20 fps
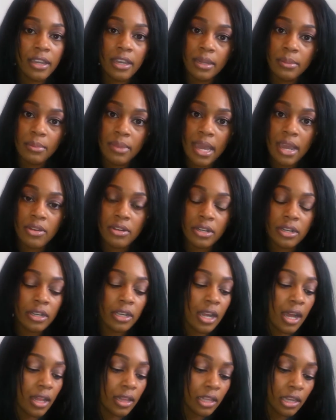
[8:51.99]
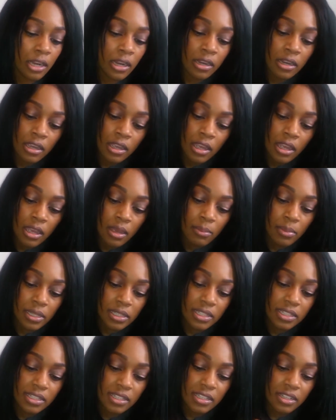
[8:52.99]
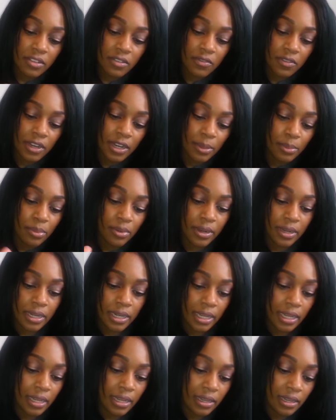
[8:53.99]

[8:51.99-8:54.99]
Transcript: gunpowder color, but still very pretty.